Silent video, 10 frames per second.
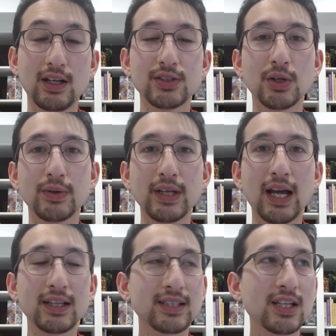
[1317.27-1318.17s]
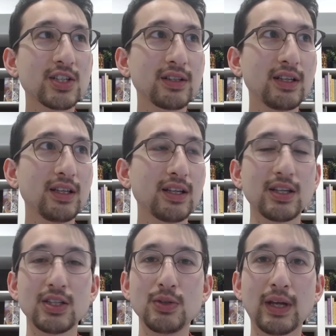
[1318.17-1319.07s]
So yeah, essentially
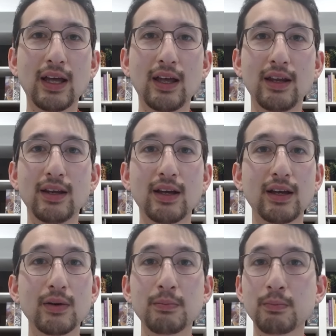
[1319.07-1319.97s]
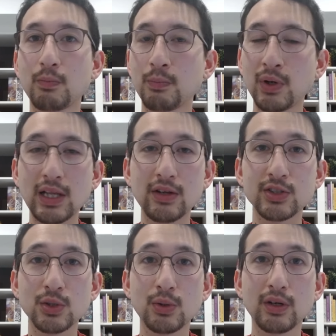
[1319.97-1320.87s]
you can pull out a
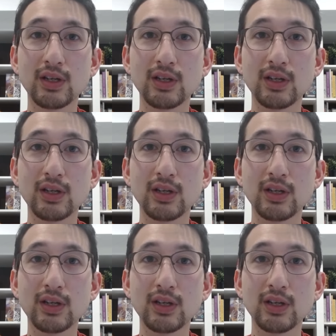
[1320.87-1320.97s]
sword,